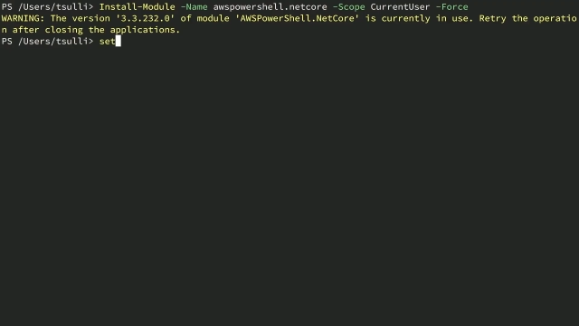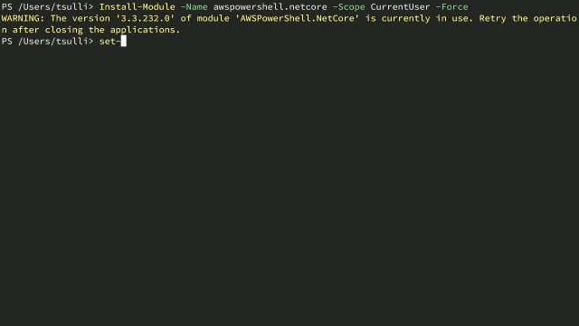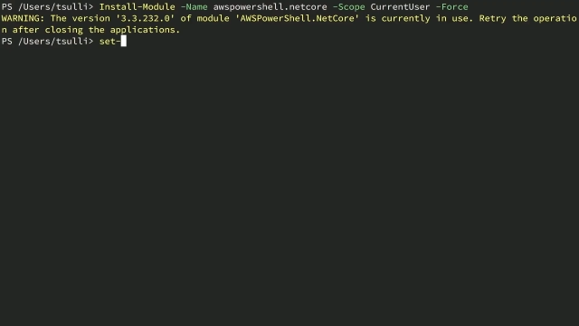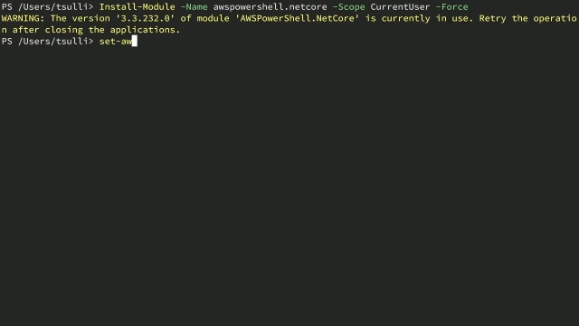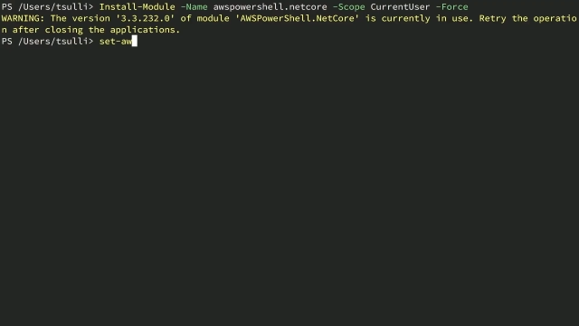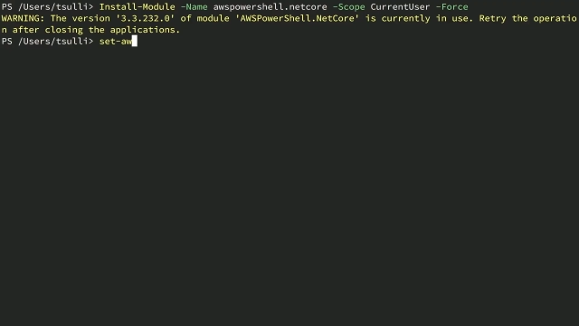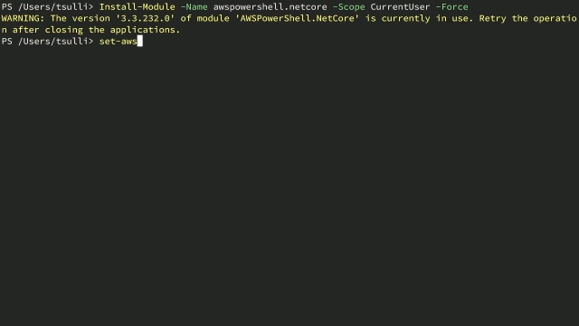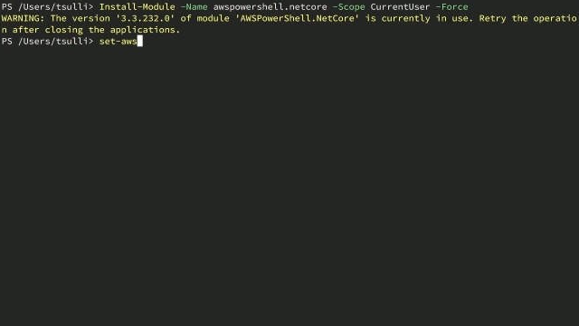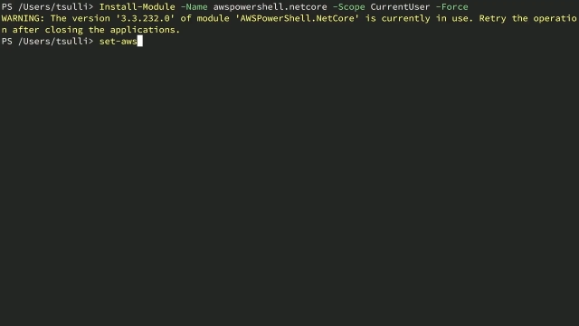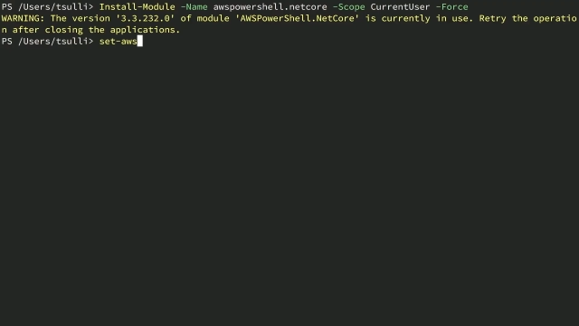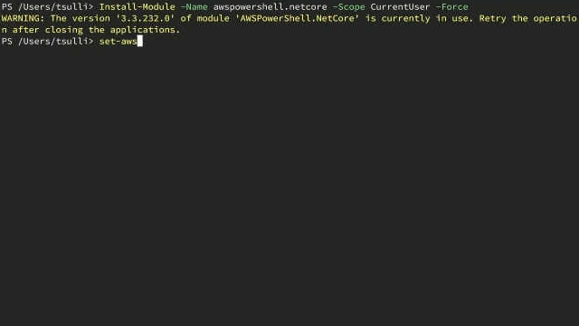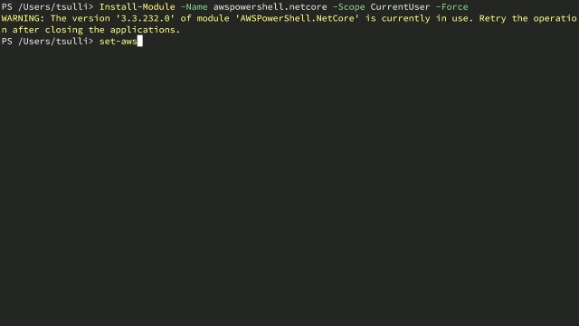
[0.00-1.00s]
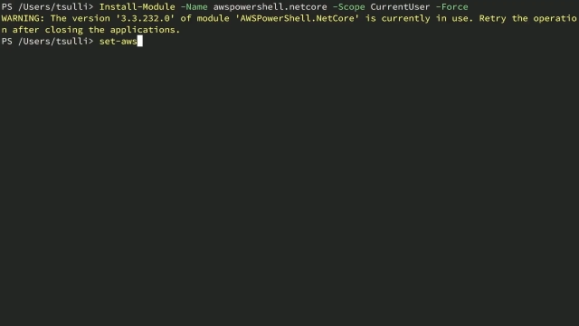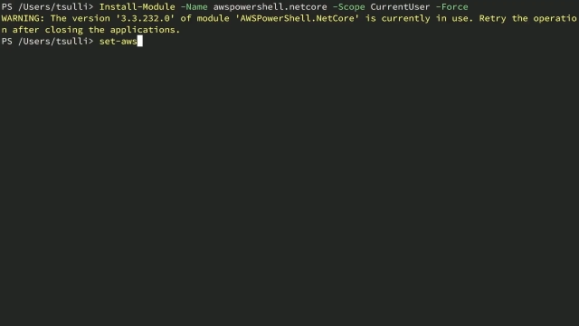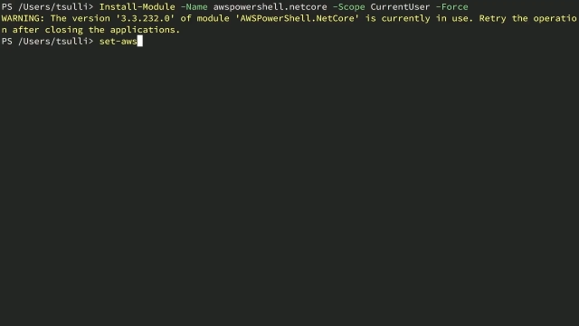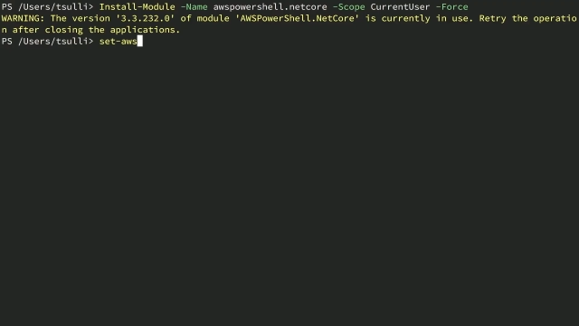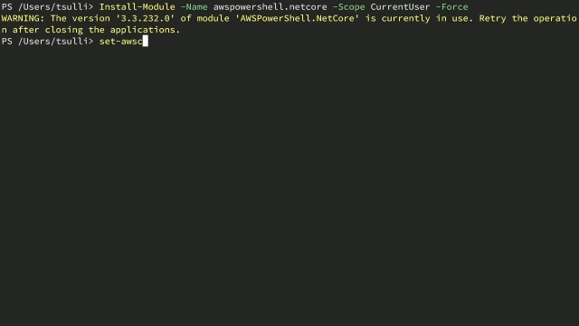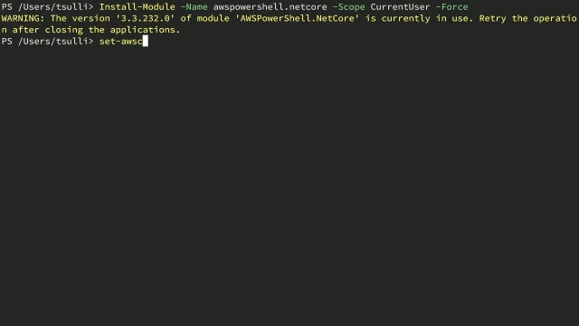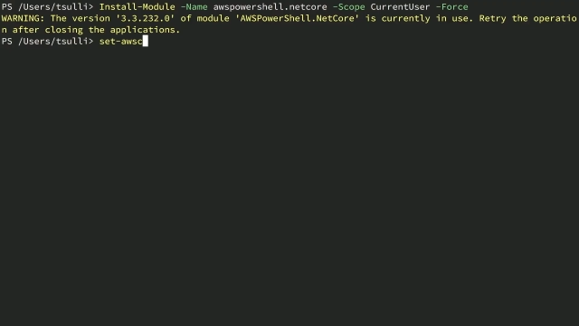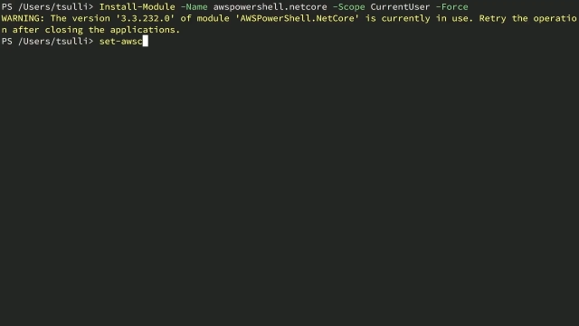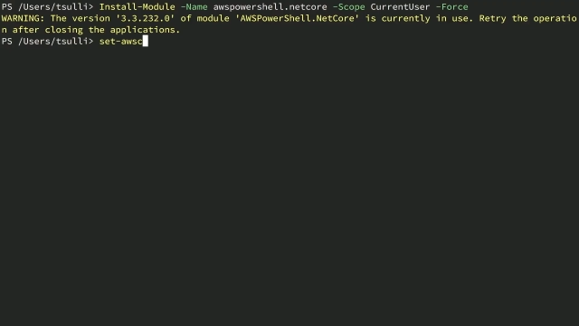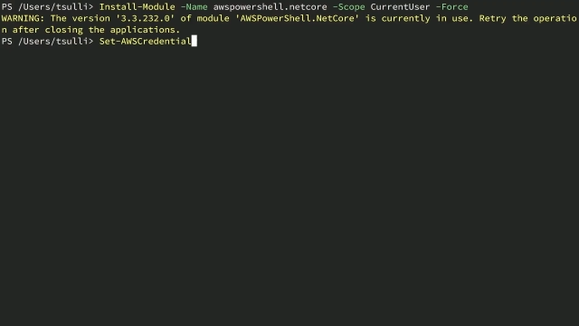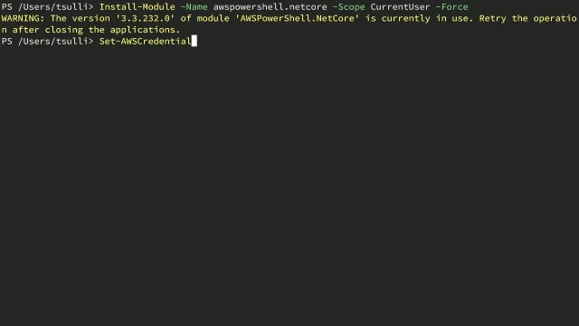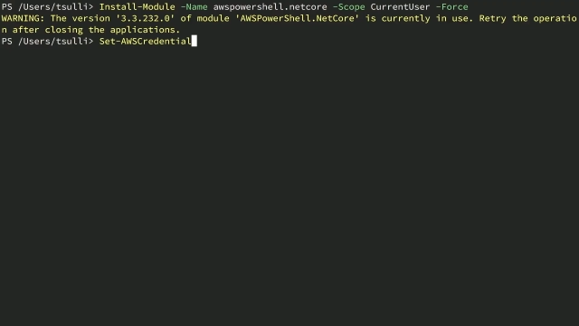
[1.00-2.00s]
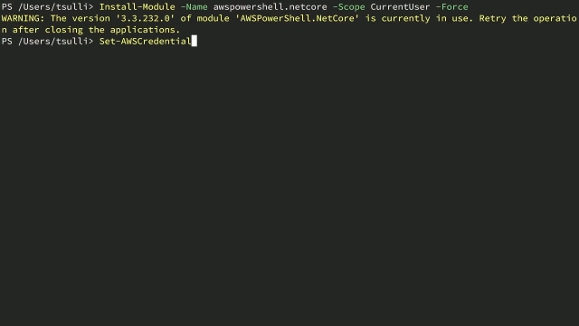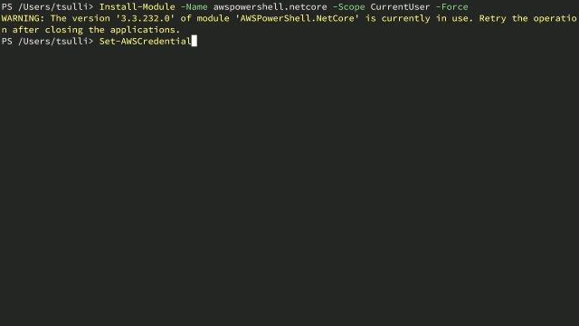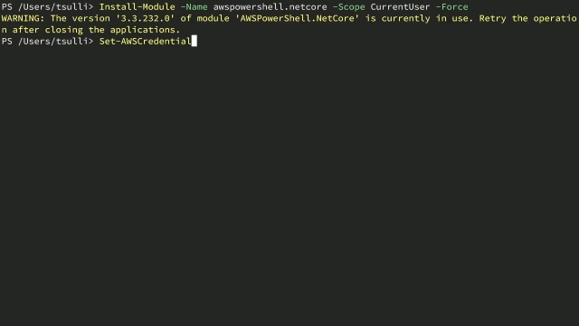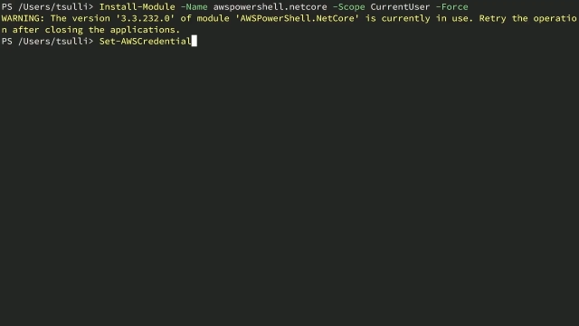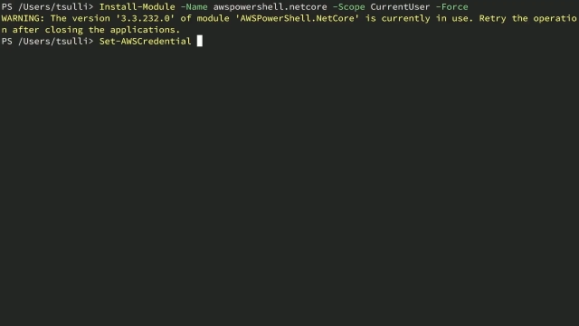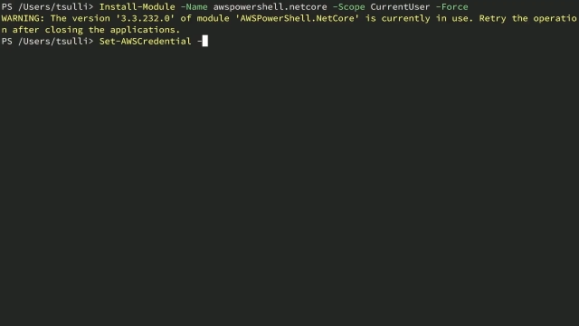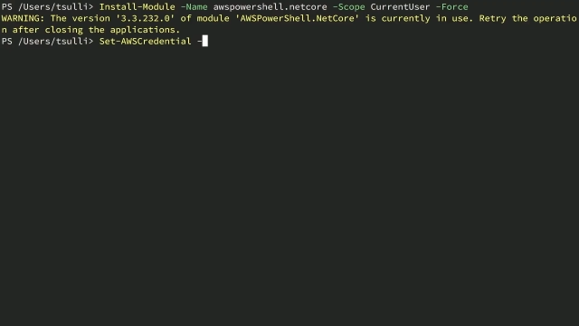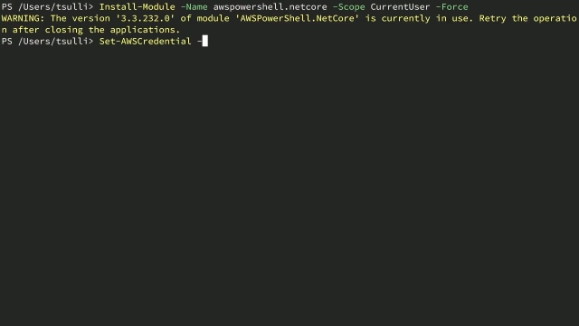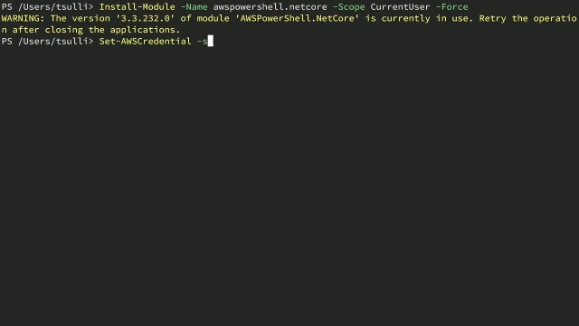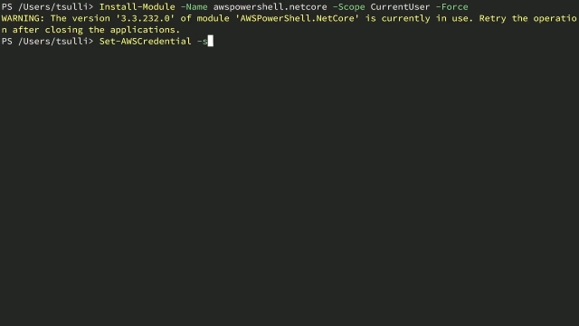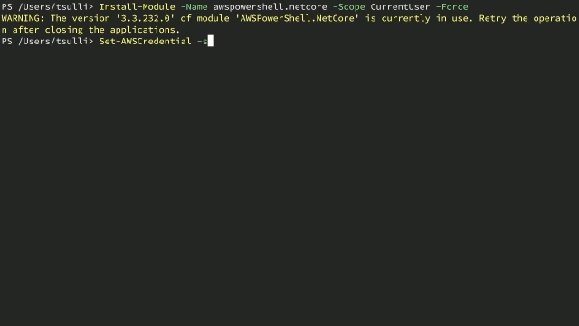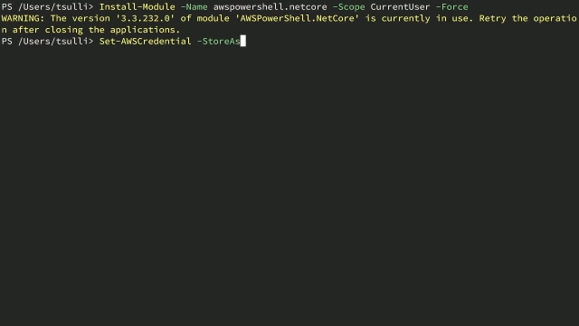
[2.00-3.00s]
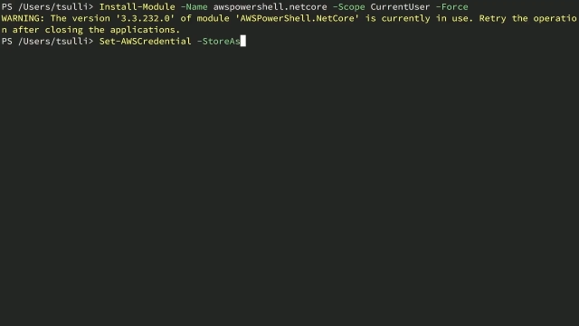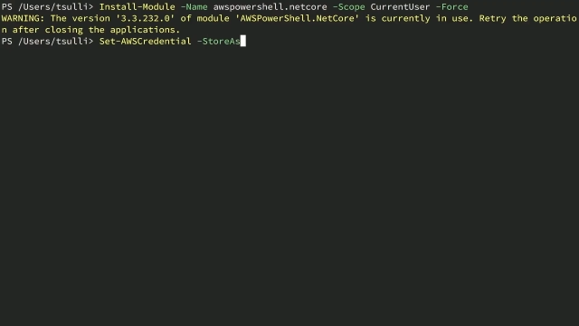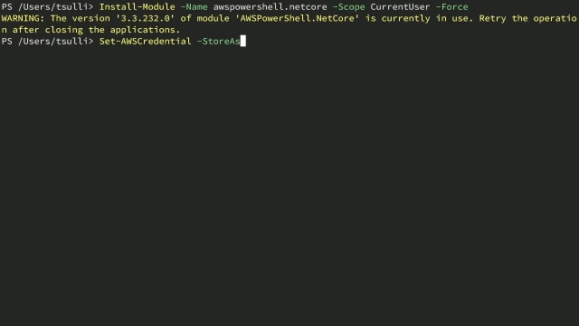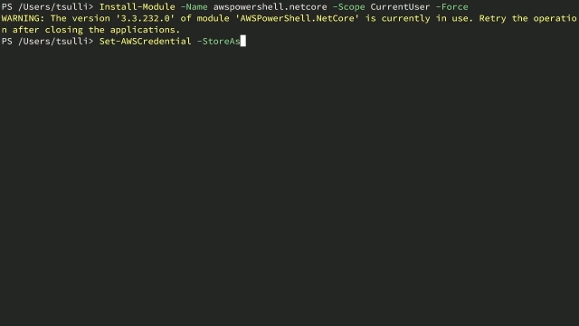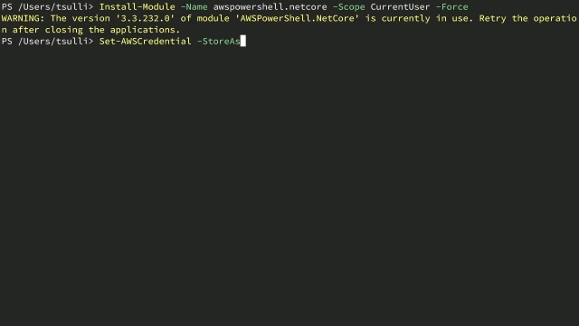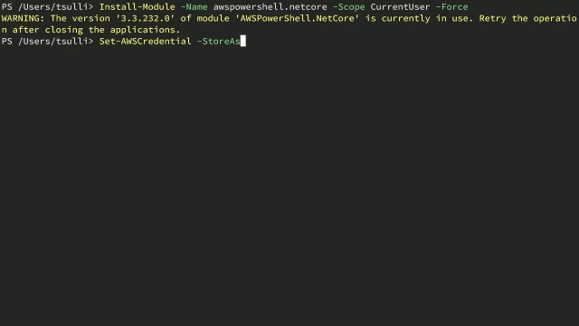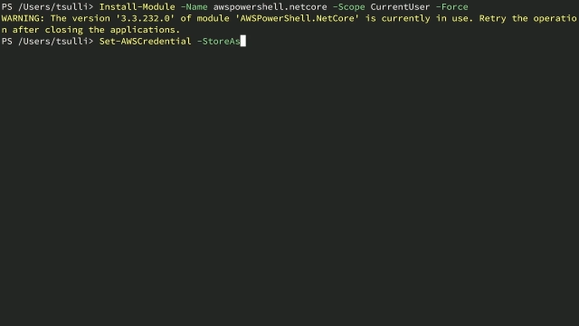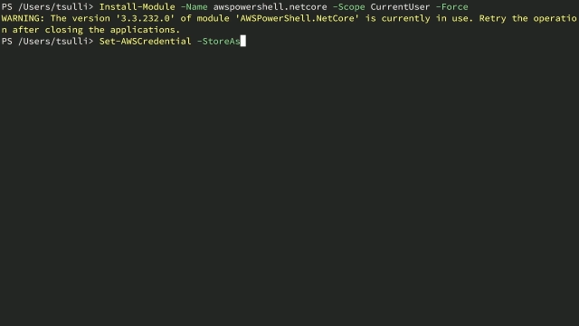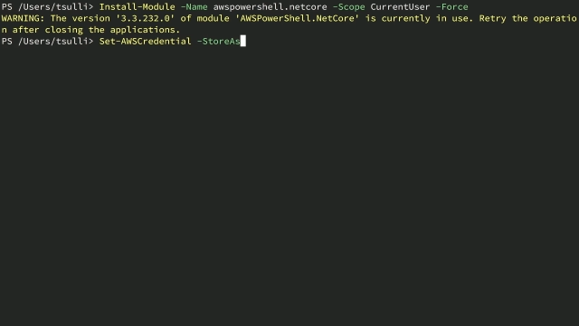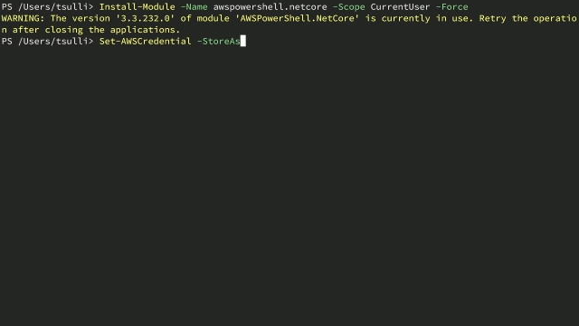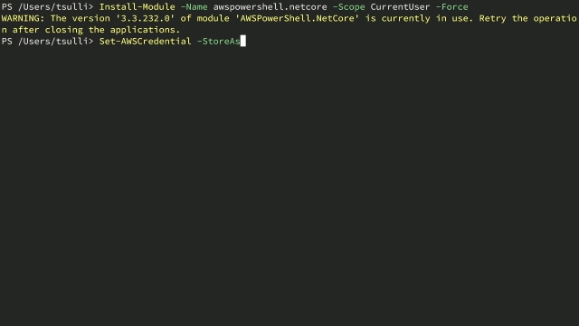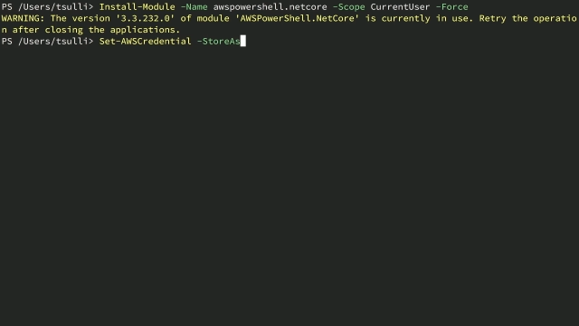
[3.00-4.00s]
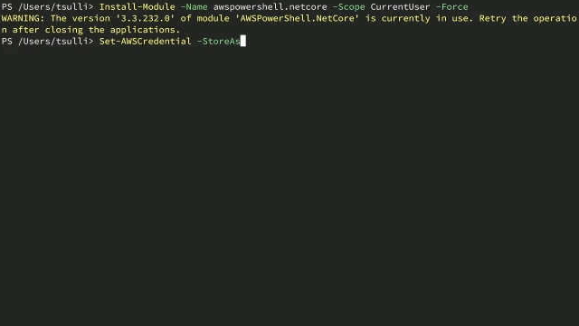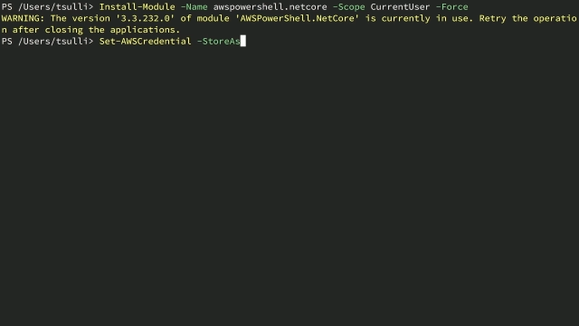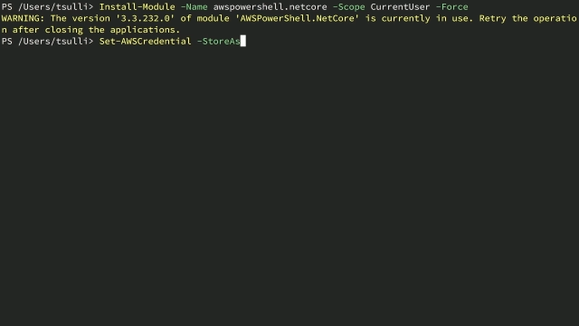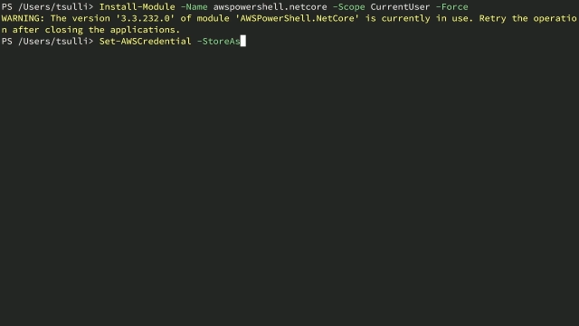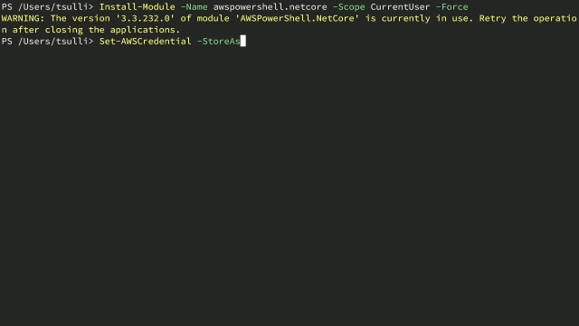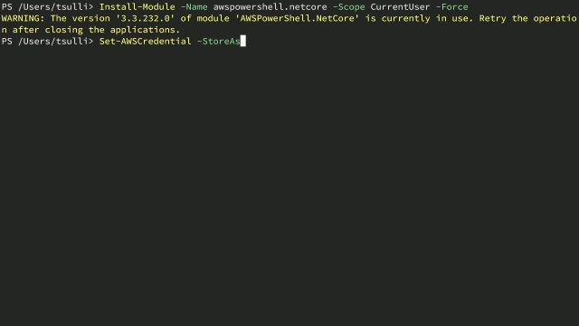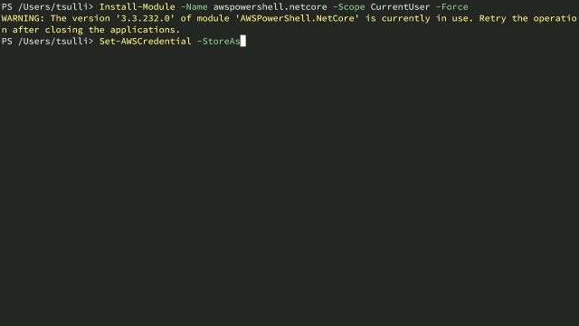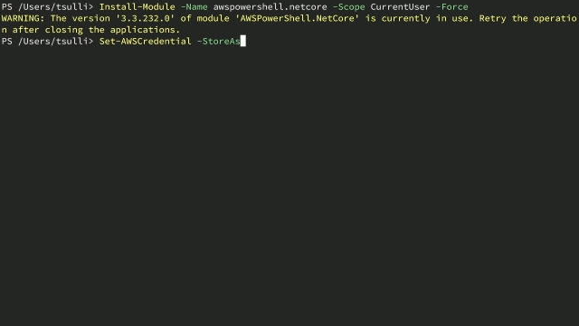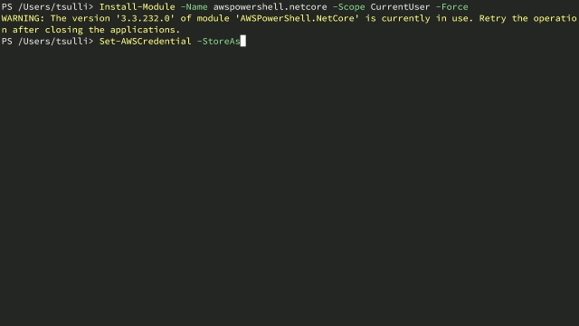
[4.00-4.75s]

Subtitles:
(no speaker visible)